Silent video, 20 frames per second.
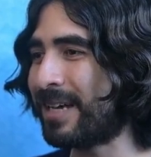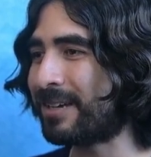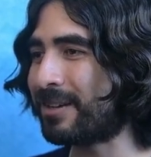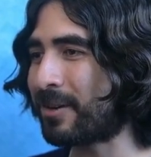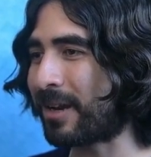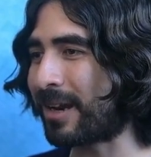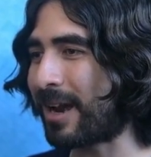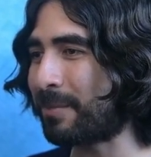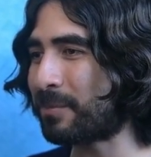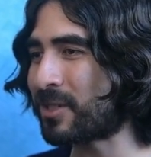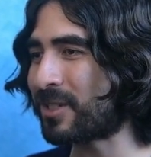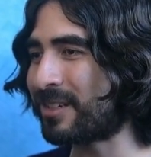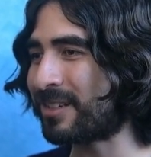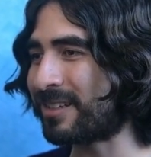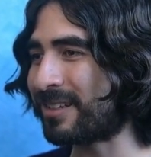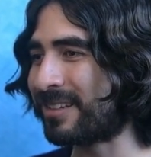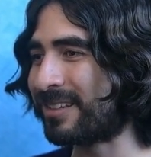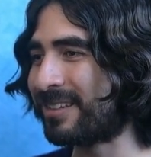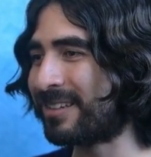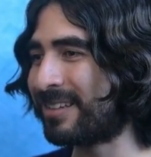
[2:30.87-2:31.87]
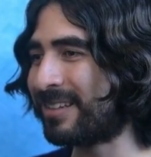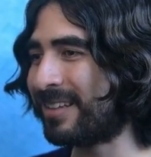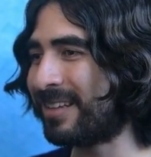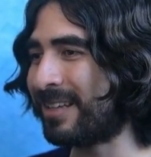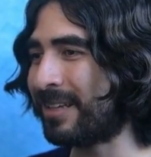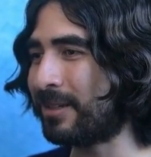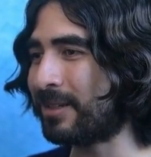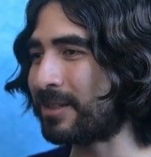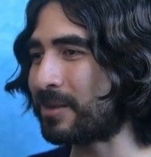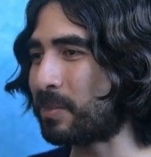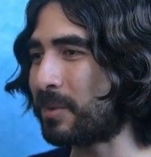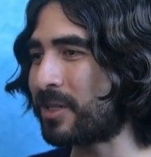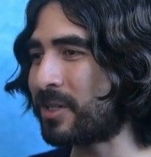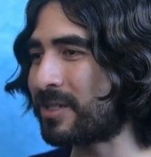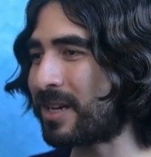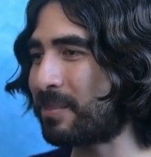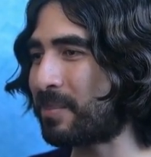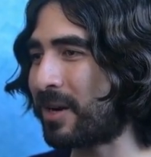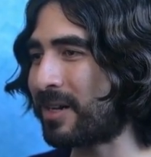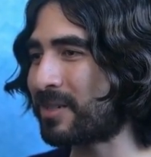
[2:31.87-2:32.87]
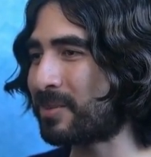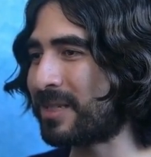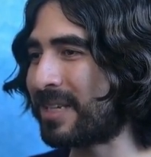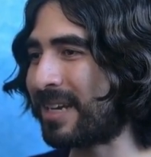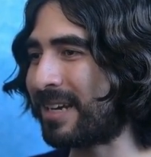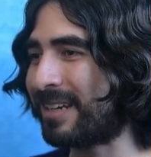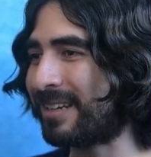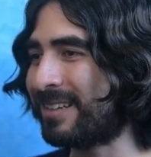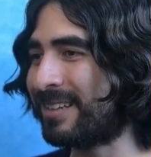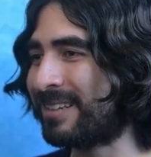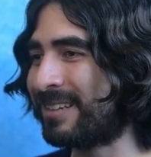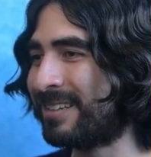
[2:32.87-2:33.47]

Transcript: Okay, I'm just going to heal as much as I possibly can.